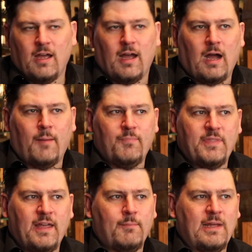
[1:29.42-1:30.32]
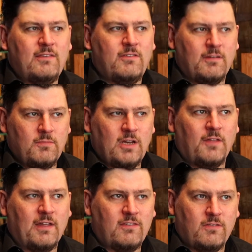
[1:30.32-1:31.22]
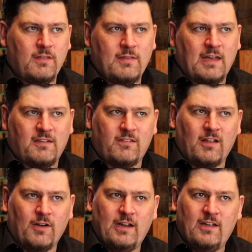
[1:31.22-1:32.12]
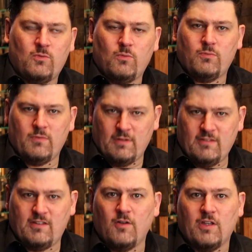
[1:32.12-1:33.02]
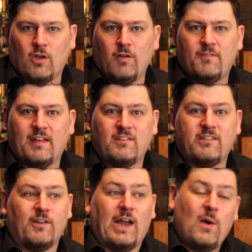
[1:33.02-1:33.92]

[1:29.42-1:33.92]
That means that, that distillery is the only code for that distillery.